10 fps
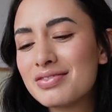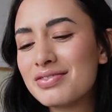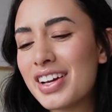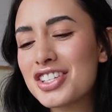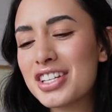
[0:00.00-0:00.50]

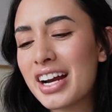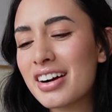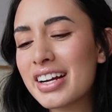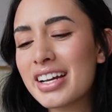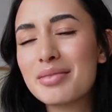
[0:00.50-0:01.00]

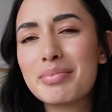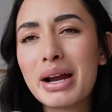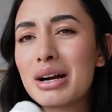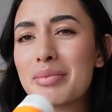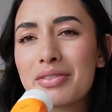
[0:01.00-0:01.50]
vegetarian,
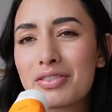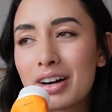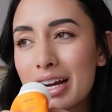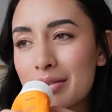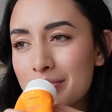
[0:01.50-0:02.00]
paraben
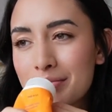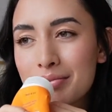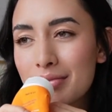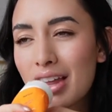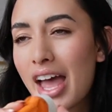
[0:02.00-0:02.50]
free.
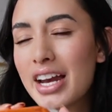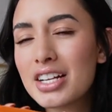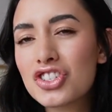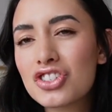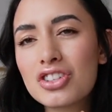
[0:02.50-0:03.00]
And
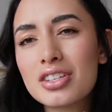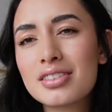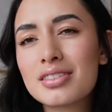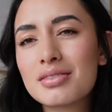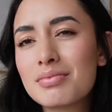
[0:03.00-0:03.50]
it's
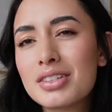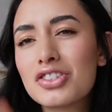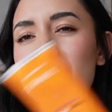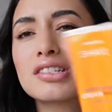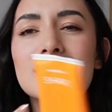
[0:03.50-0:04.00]

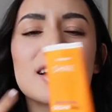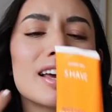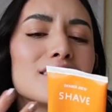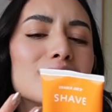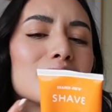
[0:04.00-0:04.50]
just a
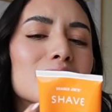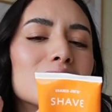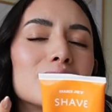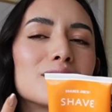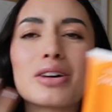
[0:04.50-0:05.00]

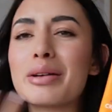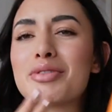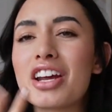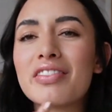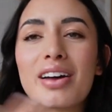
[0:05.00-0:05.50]
nice cream
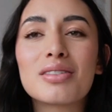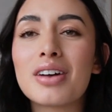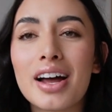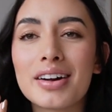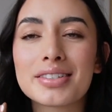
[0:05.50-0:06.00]
shave. I don't know
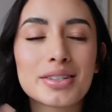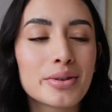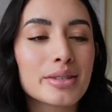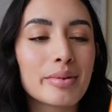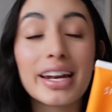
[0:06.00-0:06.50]
how else to
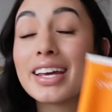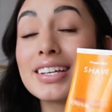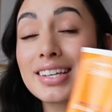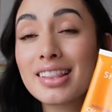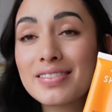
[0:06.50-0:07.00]
explain it.
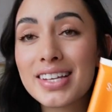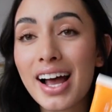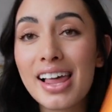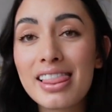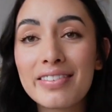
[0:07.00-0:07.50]
Izzy loves it.
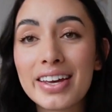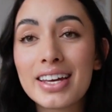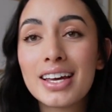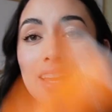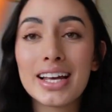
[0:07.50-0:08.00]
I love it.
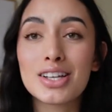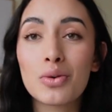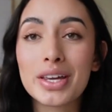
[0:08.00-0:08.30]
It's all we